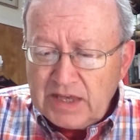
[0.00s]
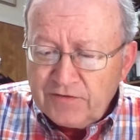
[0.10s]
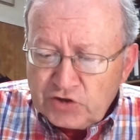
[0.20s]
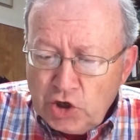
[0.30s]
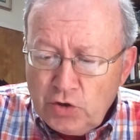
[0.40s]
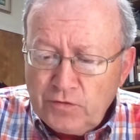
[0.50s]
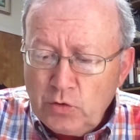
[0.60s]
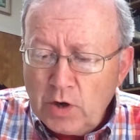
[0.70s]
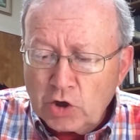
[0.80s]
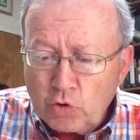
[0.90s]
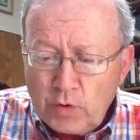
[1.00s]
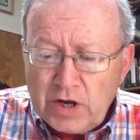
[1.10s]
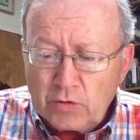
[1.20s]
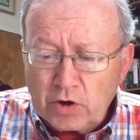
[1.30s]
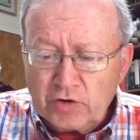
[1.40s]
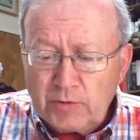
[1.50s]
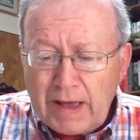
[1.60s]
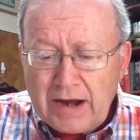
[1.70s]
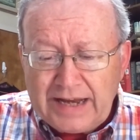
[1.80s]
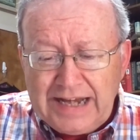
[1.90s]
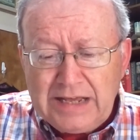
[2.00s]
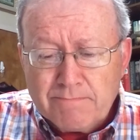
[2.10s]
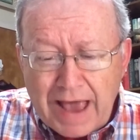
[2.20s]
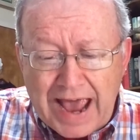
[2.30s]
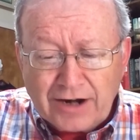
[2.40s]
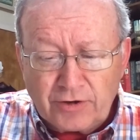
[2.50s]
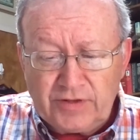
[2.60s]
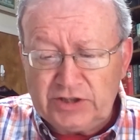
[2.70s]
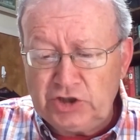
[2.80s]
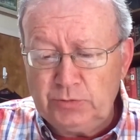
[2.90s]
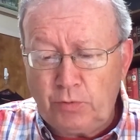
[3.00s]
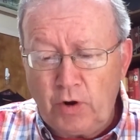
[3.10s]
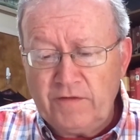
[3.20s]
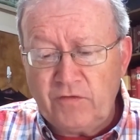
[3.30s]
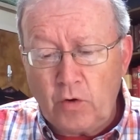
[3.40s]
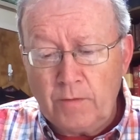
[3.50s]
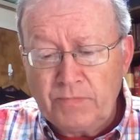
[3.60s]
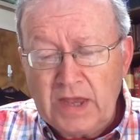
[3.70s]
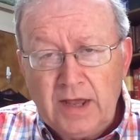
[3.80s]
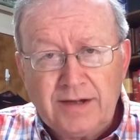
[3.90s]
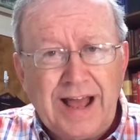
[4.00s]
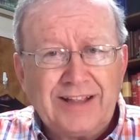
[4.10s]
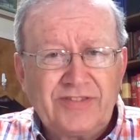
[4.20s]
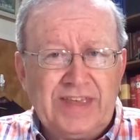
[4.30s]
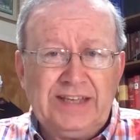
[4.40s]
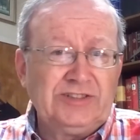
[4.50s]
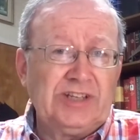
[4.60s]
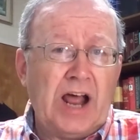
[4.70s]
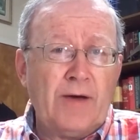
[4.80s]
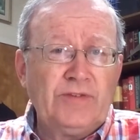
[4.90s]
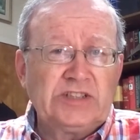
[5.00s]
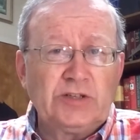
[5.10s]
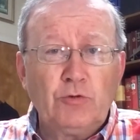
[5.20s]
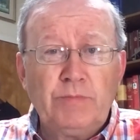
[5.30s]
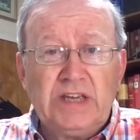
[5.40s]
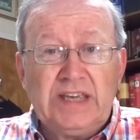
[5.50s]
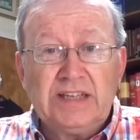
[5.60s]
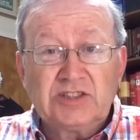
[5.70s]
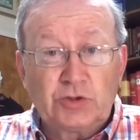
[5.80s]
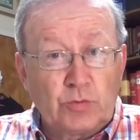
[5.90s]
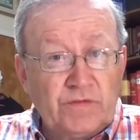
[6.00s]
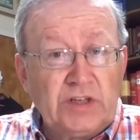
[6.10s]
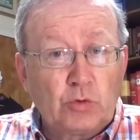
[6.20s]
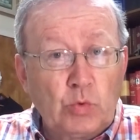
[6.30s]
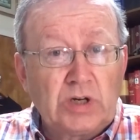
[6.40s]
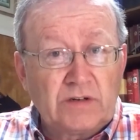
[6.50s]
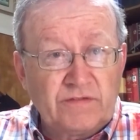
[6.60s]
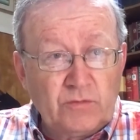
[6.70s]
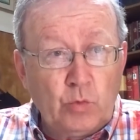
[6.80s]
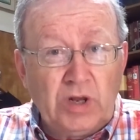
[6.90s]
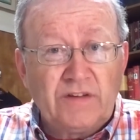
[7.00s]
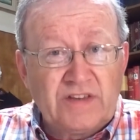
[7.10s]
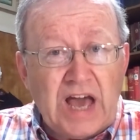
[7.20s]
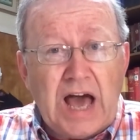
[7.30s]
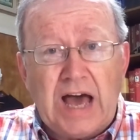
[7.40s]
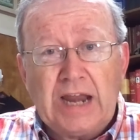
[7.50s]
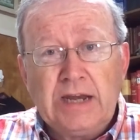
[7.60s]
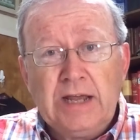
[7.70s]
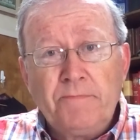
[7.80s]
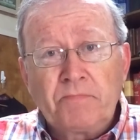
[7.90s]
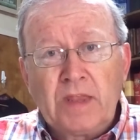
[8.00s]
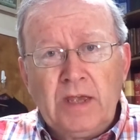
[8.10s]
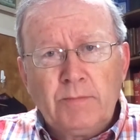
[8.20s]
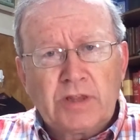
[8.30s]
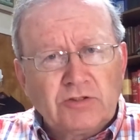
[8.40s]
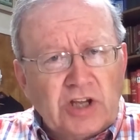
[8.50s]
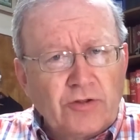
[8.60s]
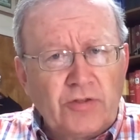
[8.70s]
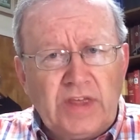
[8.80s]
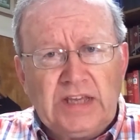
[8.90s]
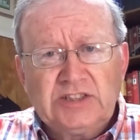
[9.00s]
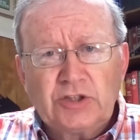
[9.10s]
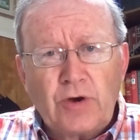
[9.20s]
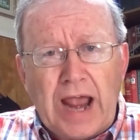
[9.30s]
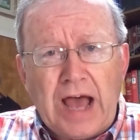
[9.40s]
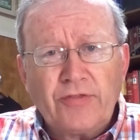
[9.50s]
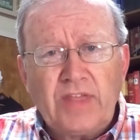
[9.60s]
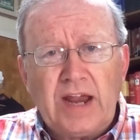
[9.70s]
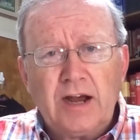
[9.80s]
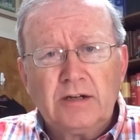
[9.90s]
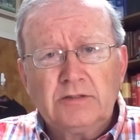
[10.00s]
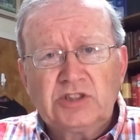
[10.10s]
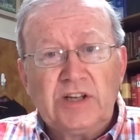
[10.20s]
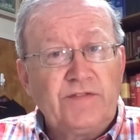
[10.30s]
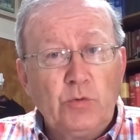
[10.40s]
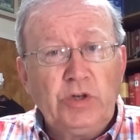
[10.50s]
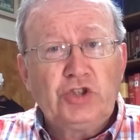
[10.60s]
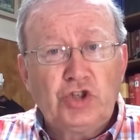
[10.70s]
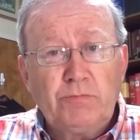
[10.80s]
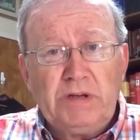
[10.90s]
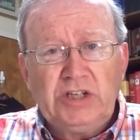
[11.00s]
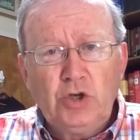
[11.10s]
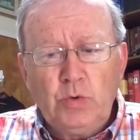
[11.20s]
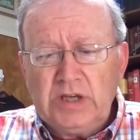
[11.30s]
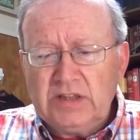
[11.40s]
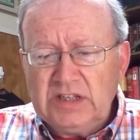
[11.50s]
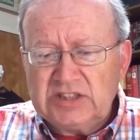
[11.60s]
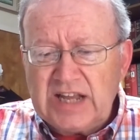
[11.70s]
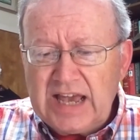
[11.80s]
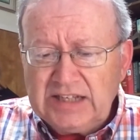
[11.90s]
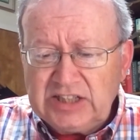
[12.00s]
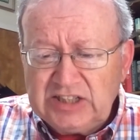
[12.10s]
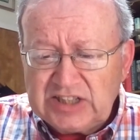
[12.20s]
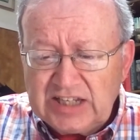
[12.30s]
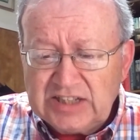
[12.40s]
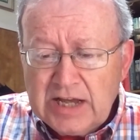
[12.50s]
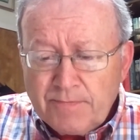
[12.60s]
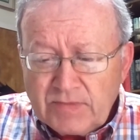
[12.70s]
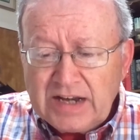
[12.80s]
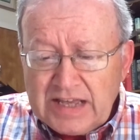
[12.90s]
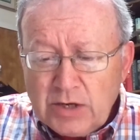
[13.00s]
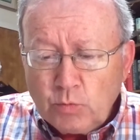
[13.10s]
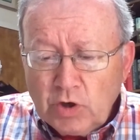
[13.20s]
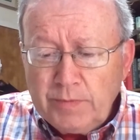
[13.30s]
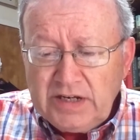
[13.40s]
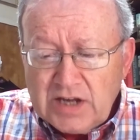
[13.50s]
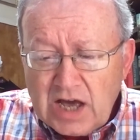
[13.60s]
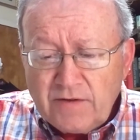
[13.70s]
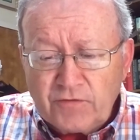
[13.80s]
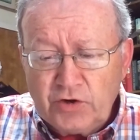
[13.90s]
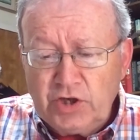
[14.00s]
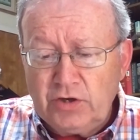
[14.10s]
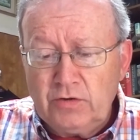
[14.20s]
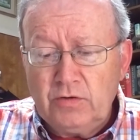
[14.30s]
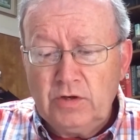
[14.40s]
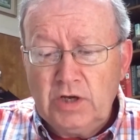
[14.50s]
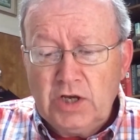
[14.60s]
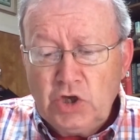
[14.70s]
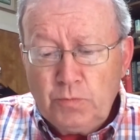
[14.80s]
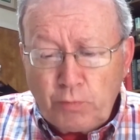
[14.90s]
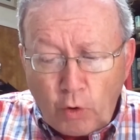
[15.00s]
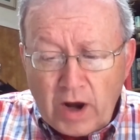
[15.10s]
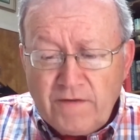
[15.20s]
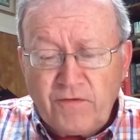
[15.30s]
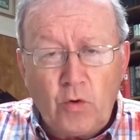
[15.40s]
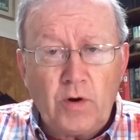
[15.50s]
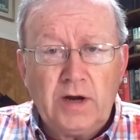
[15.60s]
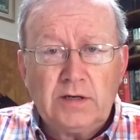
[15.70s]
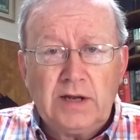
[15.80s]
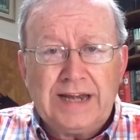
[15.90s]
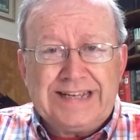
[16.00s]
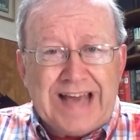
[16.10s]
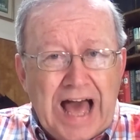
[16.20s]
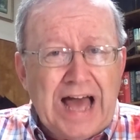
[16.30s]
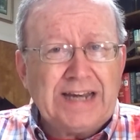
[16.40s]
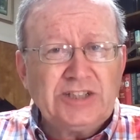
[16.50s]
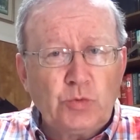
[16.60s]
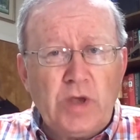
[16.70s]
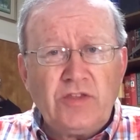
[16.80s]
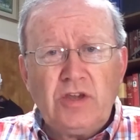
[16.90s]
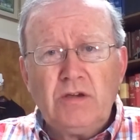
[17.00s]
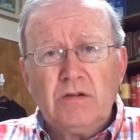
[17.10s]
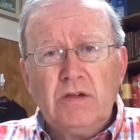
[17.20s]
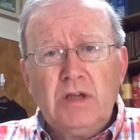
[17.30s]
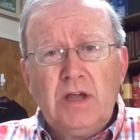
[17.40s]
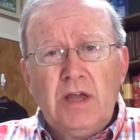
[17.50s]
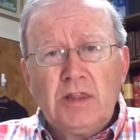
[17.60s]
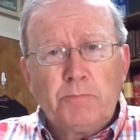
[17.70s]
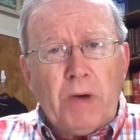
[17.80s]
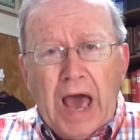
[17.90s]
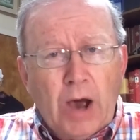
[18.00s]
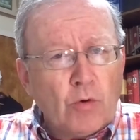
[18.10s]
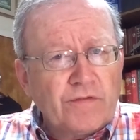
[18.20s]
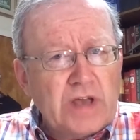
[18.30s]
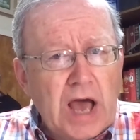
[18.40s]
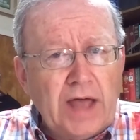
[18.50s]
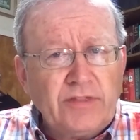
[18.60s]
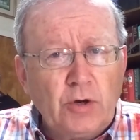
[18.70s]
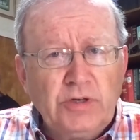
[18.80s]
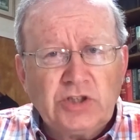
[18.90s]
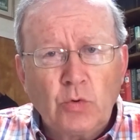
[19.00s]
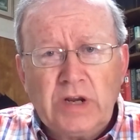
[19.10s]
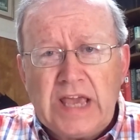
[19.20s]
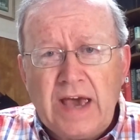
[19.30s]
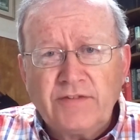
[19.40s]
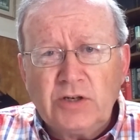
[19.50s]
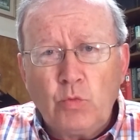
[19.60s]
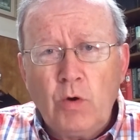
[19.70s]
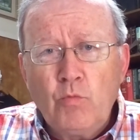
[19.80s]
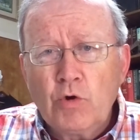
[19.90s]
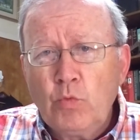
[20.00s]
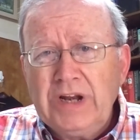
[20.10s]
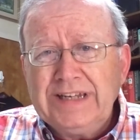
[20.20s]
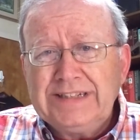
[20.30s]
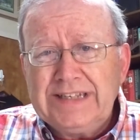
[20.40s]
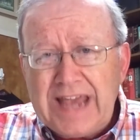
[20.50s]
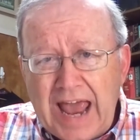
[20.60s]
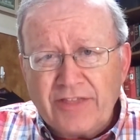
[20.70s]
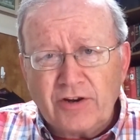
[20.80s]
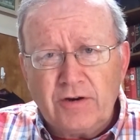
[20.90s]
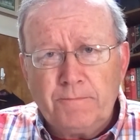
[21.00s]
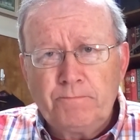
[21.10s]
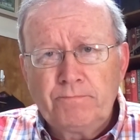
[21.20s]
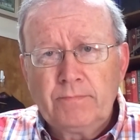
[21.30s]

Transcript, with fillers: If two of you agree on earth about any matter that you pray for, not things that obviously would be against the revealed will of, will of God, but those other things that are out there, stuff that we should be doing in these days, he says, then it will be done for you. You pray for it, and God is with you. The power of God, though, is only evident when we're willing to gather.